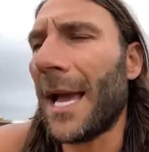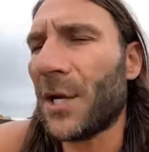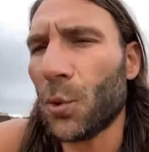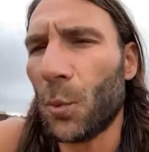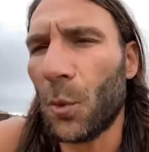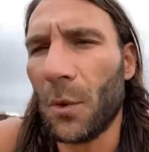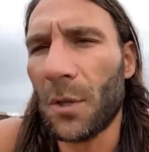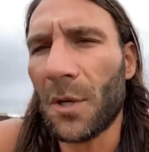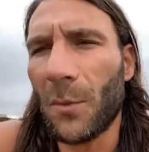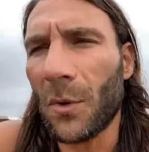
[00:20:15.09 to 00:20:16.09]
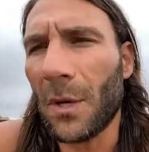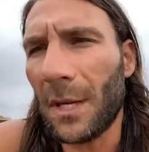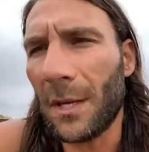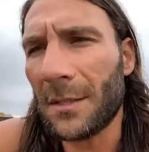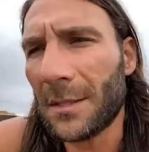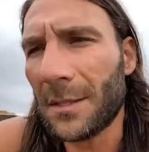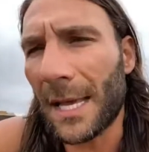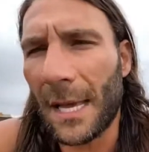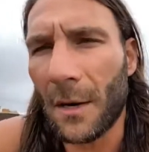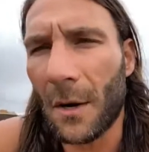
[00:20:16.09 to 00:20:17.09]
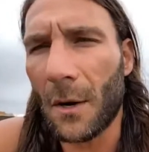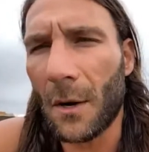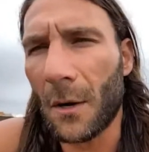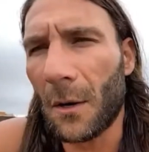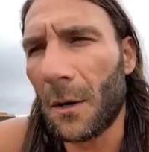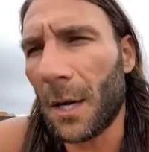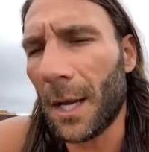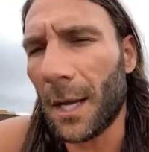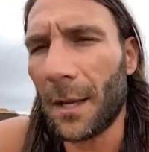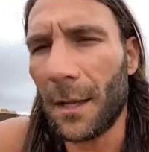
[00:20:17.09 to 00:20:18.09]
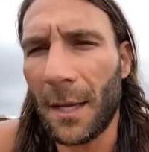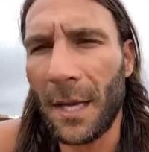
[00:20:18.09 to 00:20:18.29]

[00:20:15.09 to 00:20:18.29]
actual communities that are